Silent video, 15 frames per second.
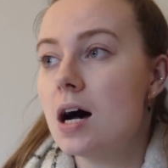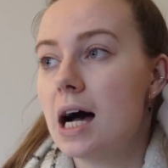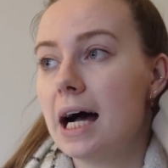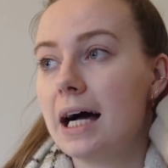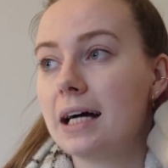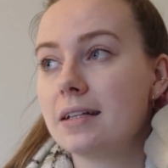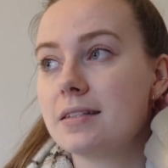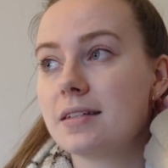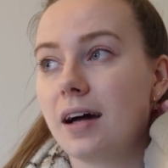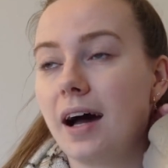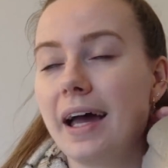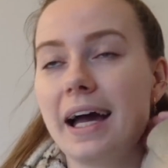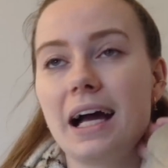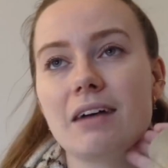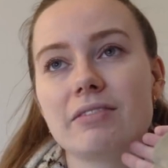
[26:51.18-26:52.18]
And I
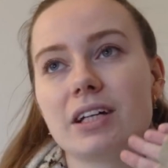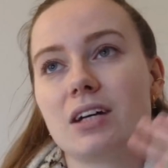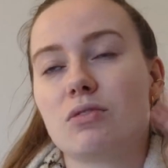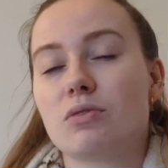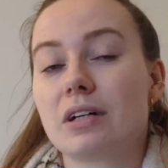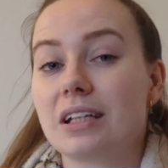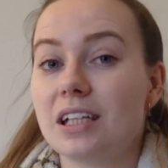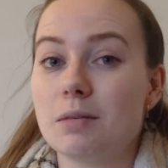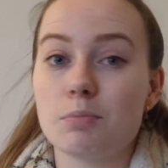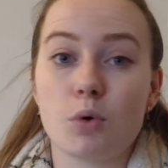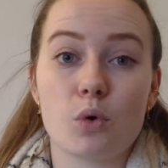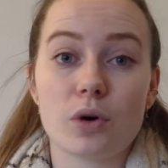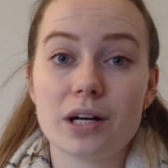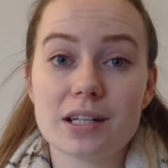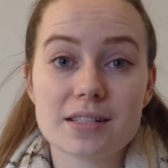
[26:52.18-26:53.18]
have like a really
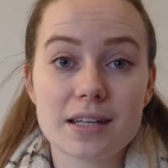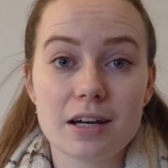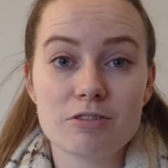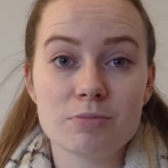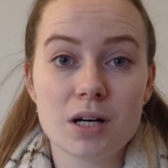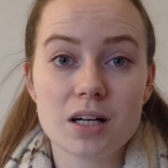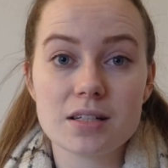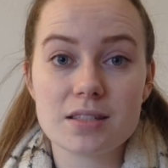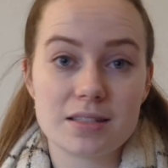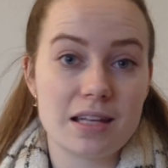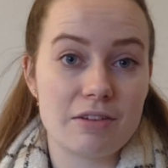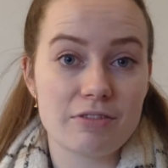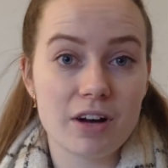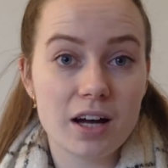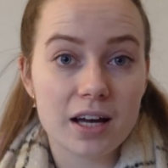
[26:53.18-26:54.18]
boring set of mugs and they're
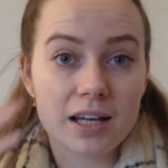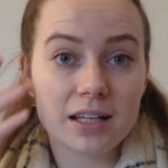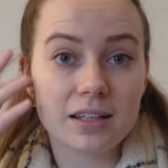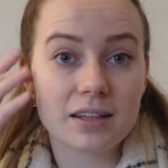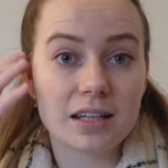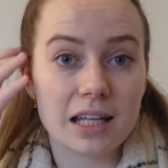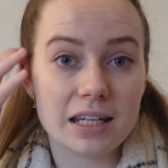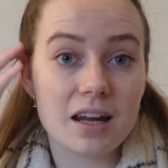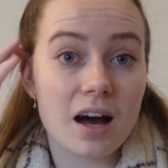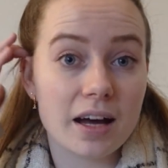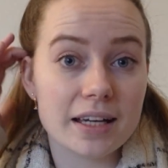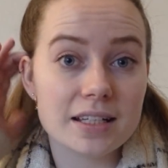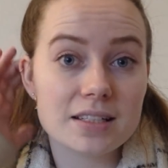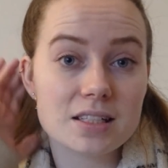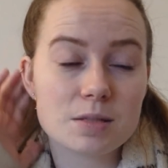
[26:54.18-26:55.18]
fine, they're
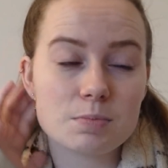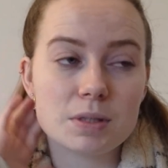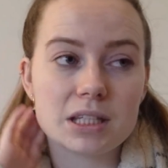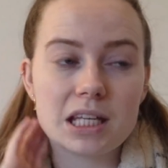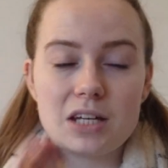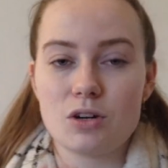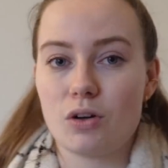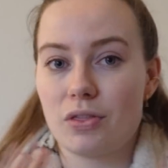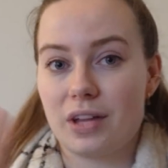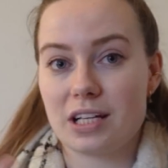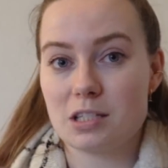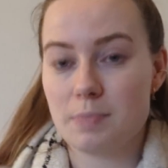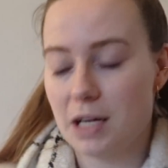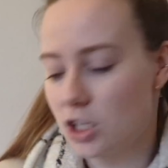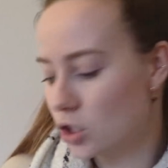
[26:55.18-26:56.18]
nice, but they're not that
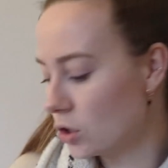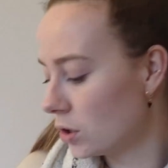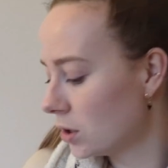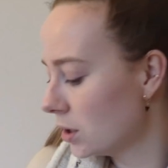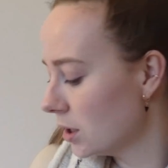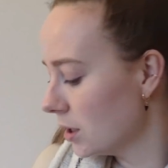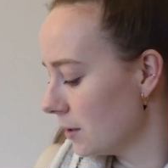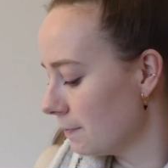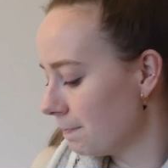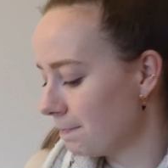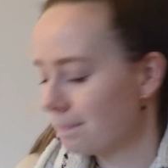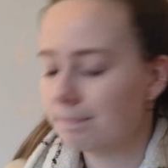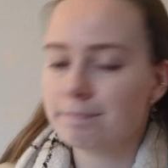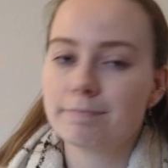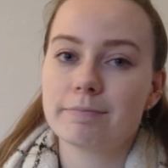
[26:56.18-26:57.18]
special.
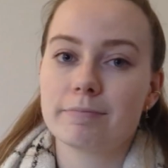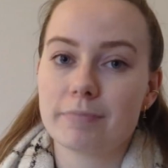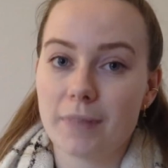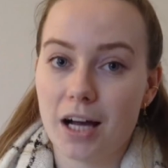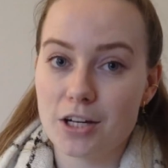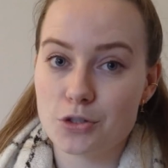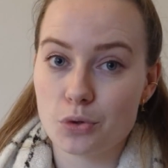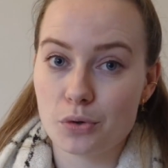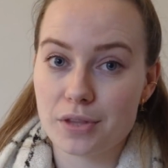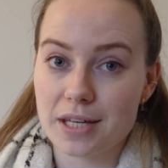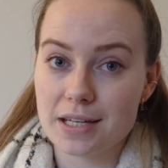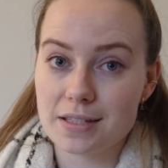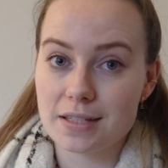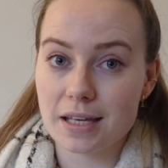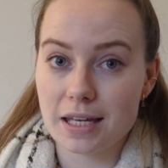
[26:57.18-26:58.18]
I saw
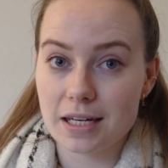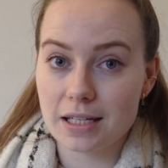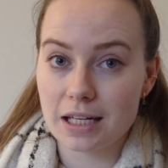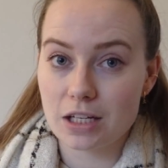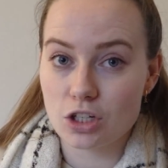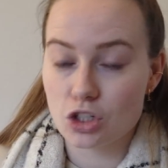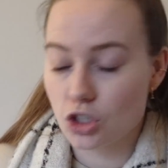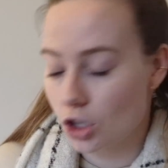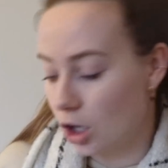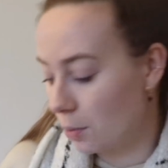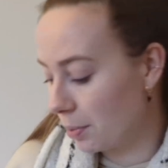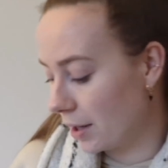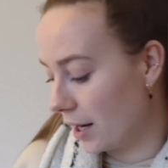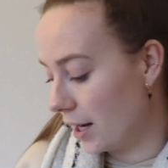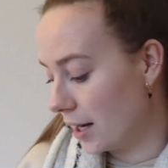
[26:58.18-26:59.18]
these in a kitchen
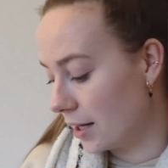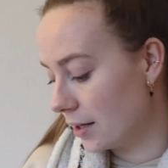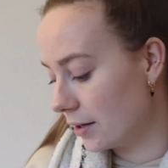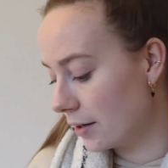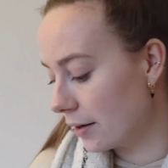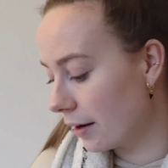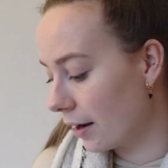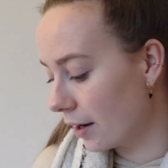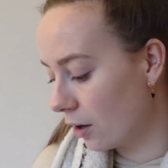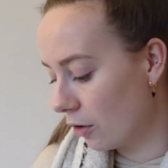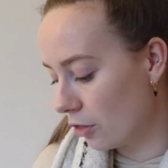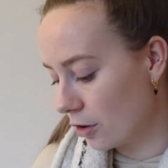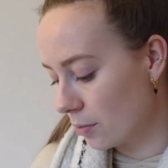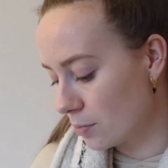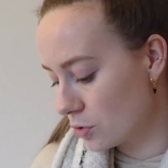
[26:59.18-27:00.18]
shop and I
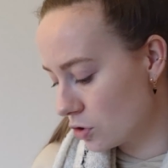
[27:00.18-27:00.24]
got them.